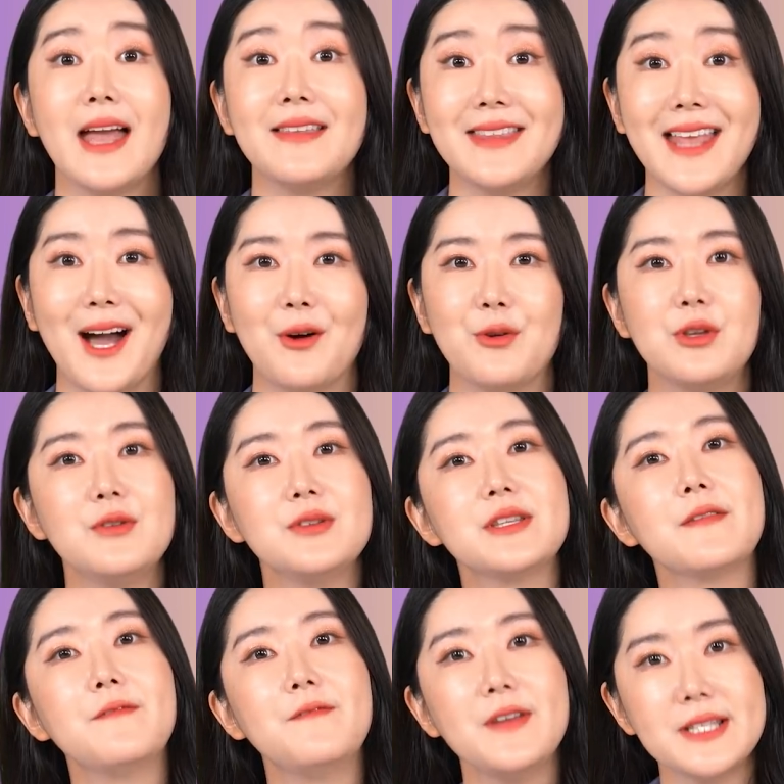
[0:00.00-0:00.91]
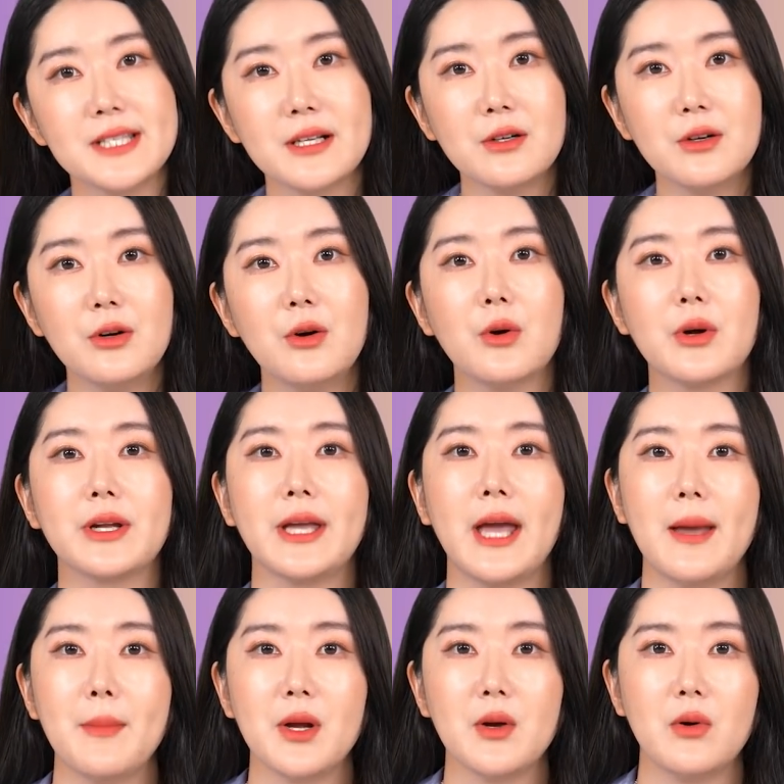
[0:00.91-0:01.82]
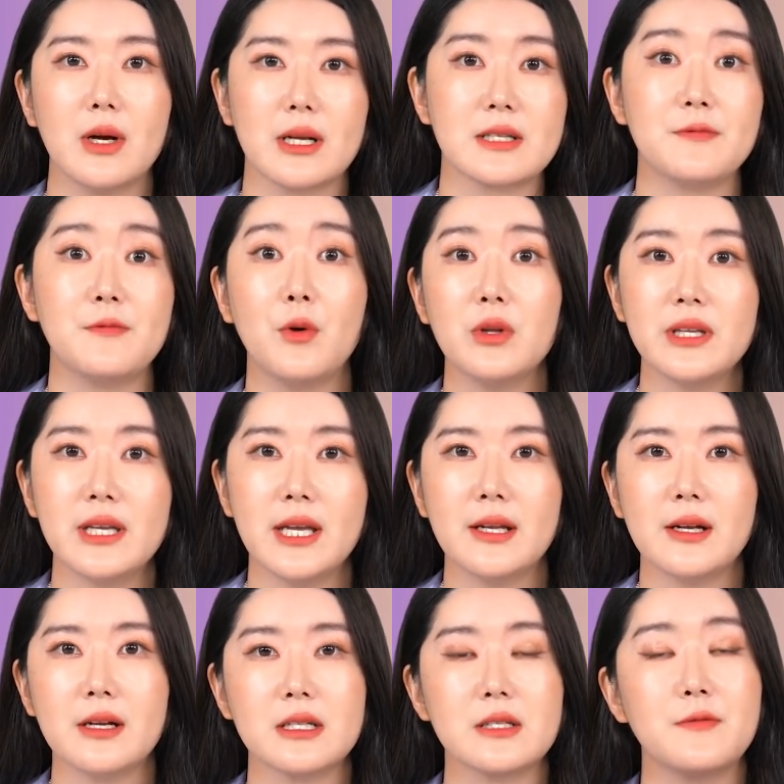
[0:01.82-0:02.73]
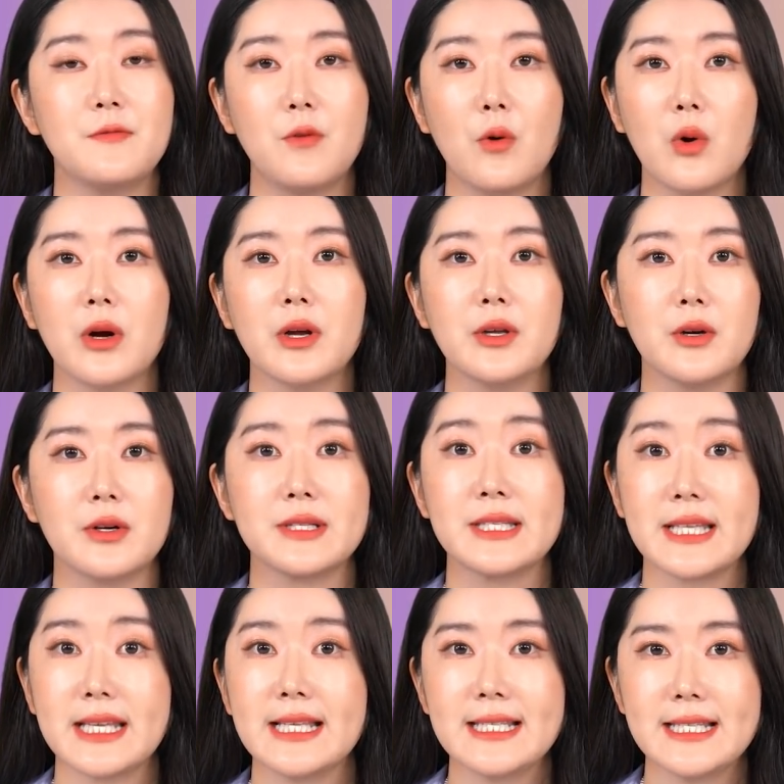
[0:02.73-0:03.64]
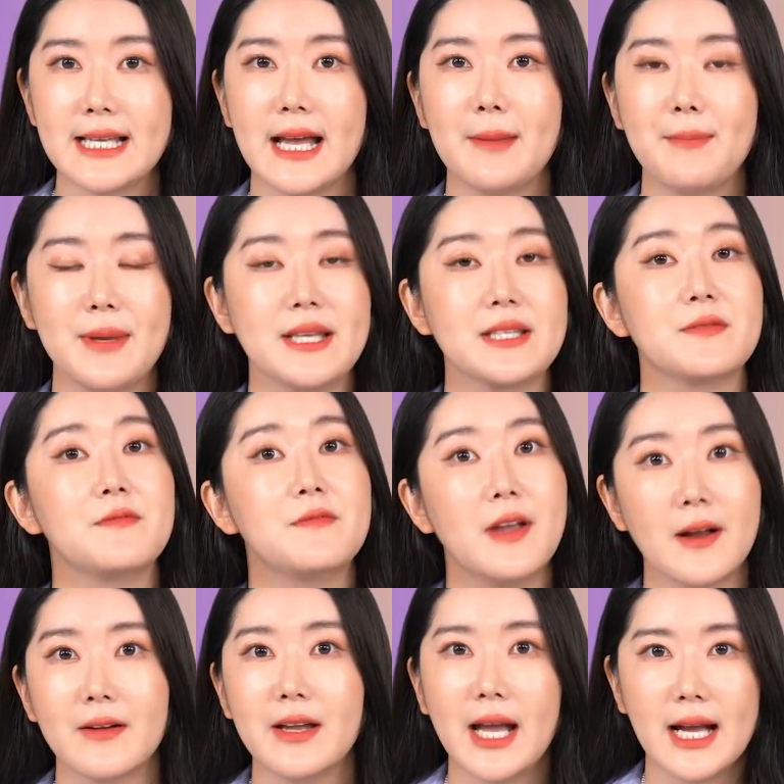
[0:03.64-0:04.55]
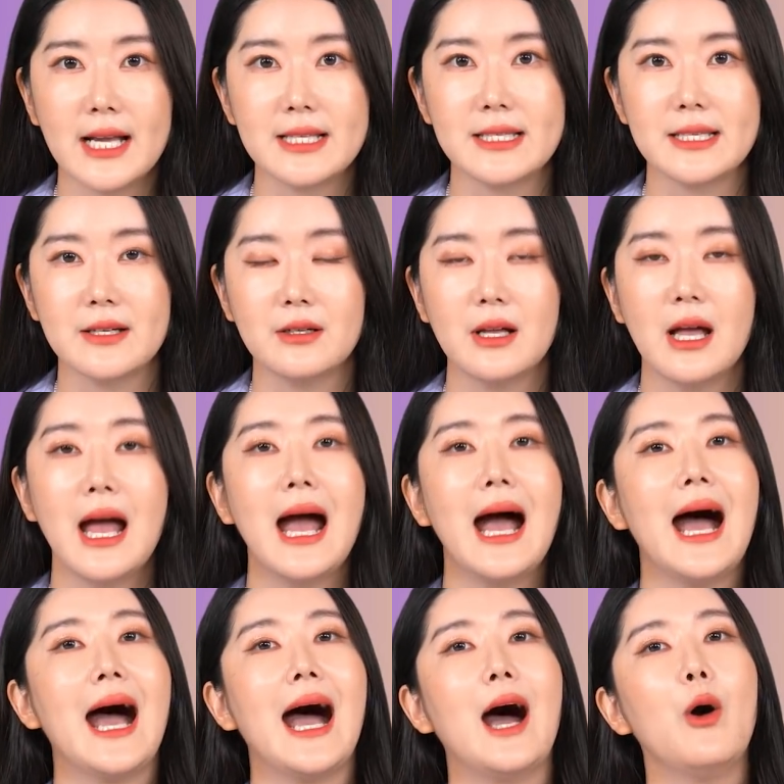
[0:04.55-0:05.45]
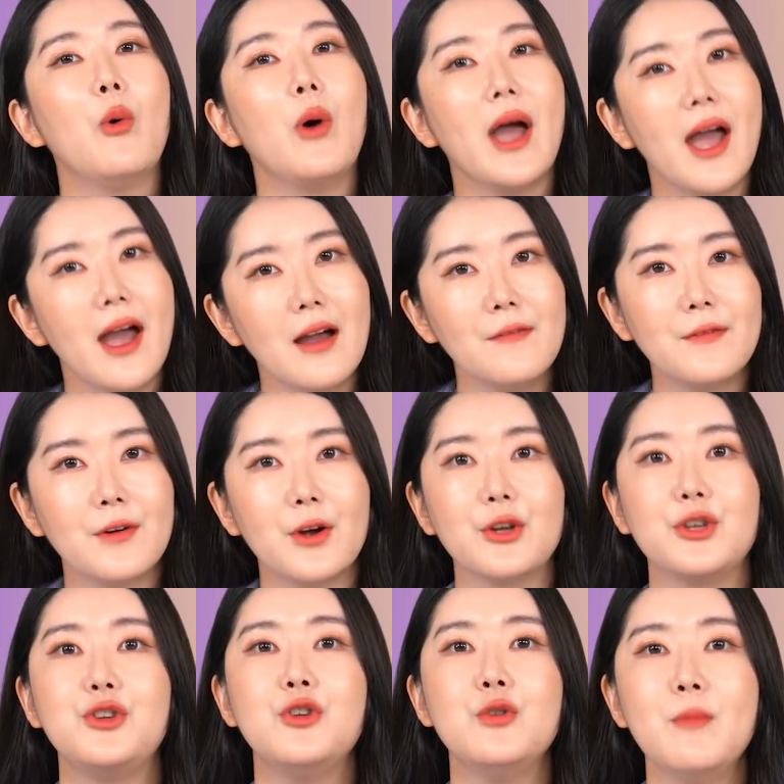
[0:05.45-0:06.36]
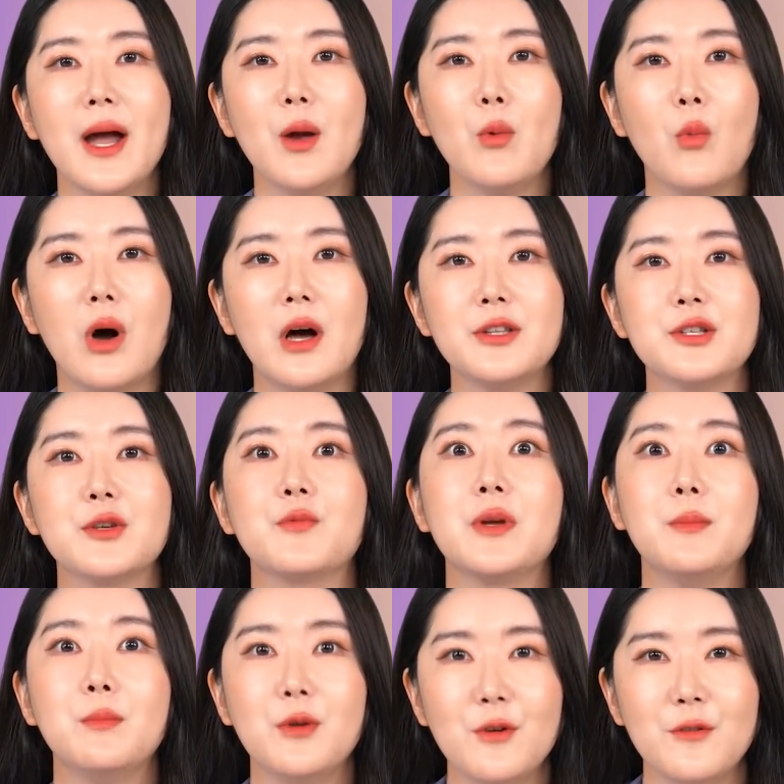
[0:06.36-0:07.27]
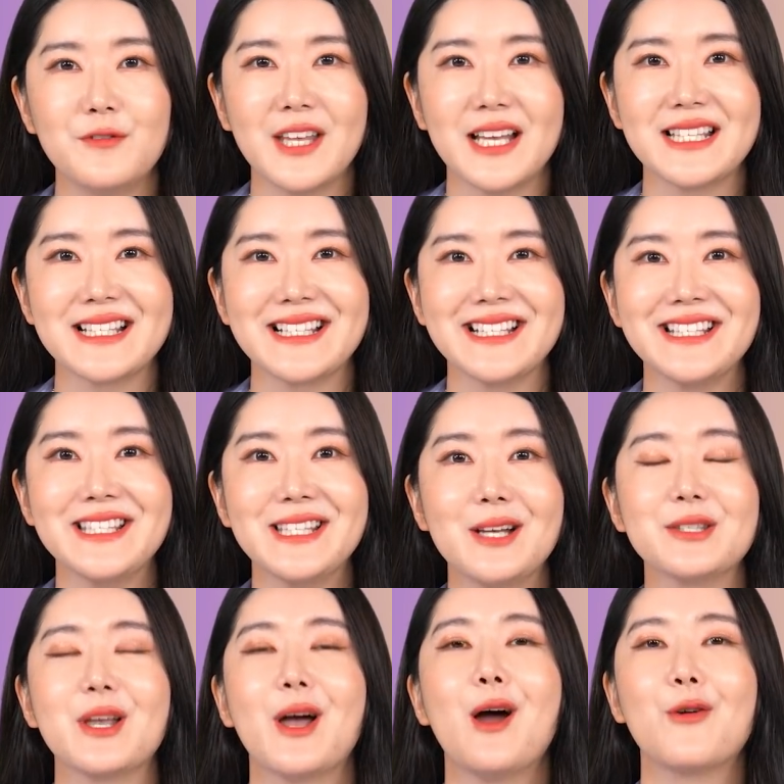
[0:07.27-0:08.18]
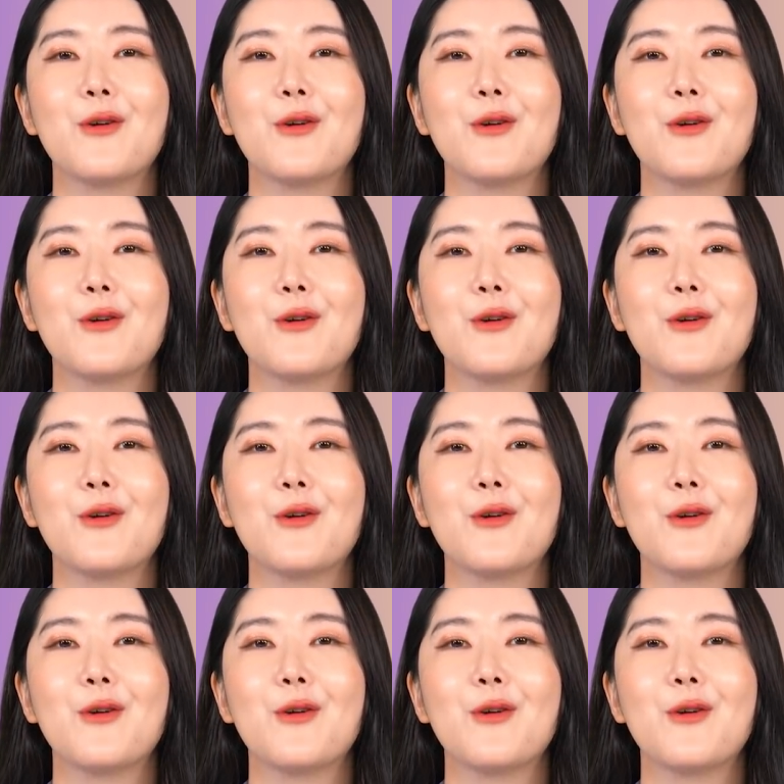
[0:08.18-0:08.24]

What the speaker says: Now, using physical or chemical exfoliators for your skin type is very ideal. However, you might want to remove dead skin cells